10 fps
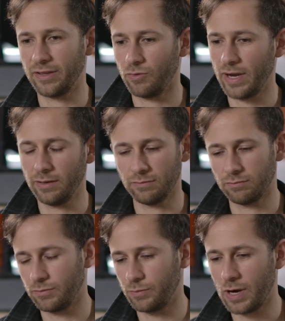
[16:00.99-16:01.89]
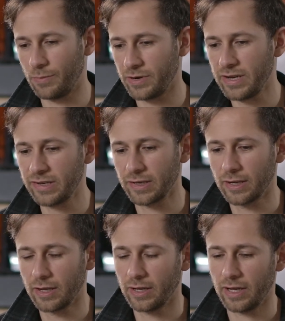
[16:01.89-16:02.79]
the right properties,
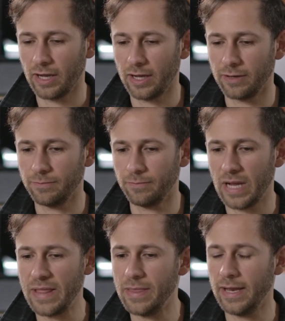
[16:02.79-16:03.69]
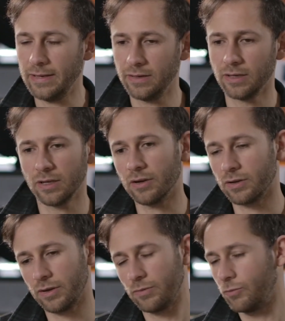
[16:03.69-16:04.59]
and then
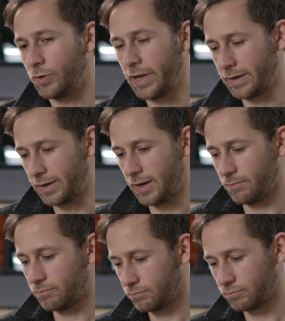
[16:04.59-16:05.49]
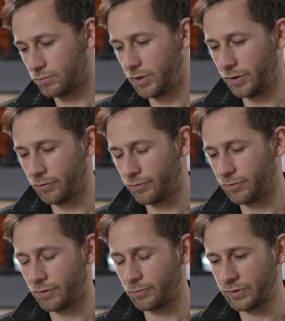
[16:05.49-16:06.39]
we ended up,
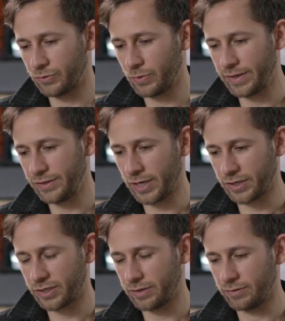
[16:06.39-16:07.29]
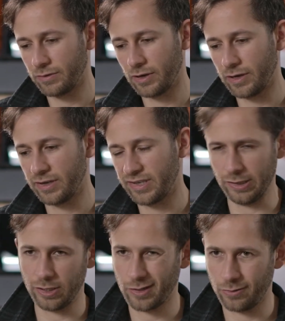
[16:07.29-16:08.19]
for once we went injection on a
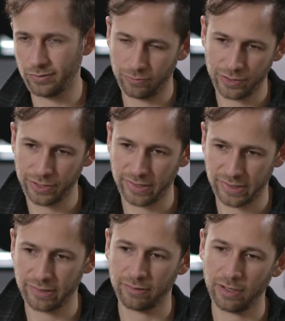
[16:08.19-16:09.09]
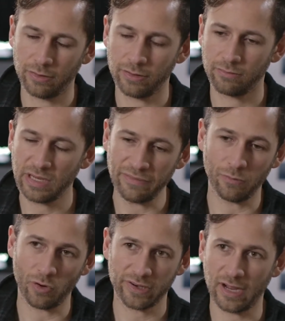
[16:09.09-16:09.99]
silicone, which is even
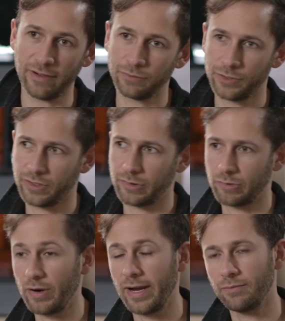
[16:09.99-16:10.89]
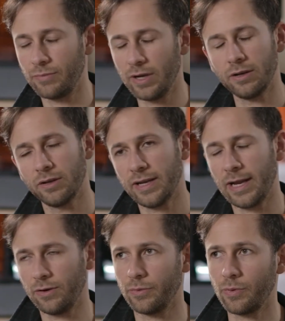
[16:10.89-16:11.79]
more soft, which is great, but it
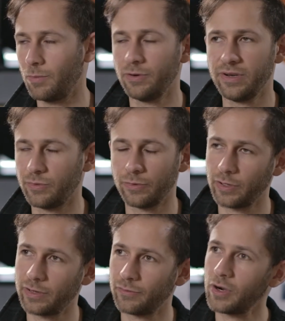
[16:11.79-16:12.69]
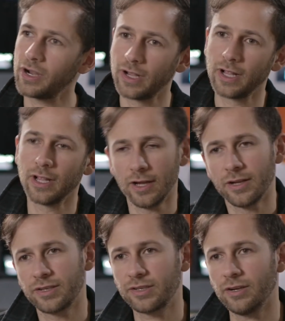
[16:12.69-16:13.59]
had all the properties we were looking for.
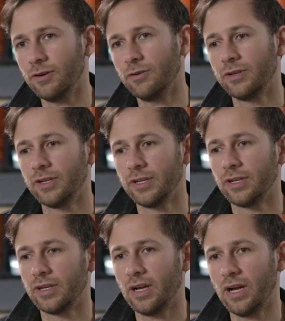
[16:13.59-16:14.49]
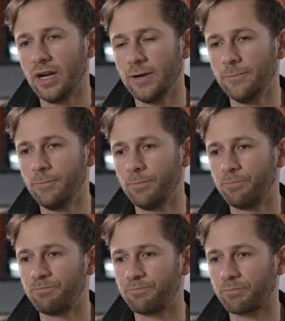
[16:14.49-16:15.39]
So
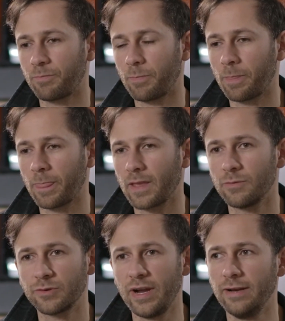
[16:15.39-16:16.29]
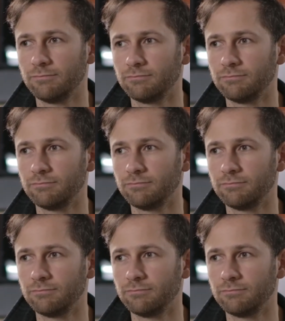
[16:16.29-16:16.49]
it was great.